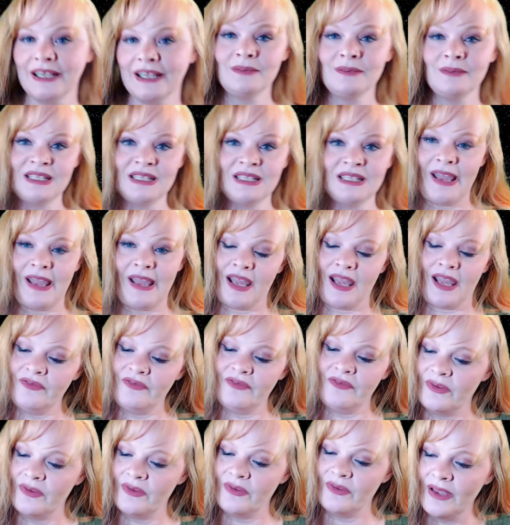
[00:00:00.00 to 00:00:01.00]
Ipsy bag for
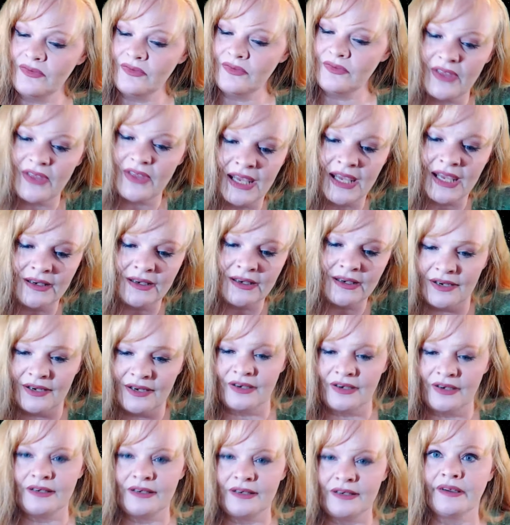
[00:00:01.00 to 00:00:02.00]
the month. And I
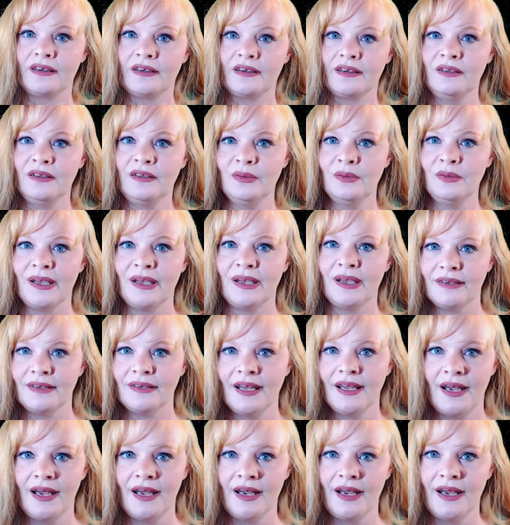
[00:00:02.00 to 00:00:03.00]
already talked to you about
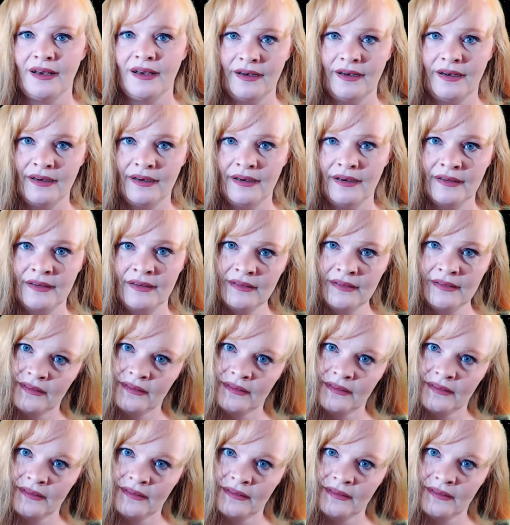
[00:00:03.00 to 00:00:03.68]
hair.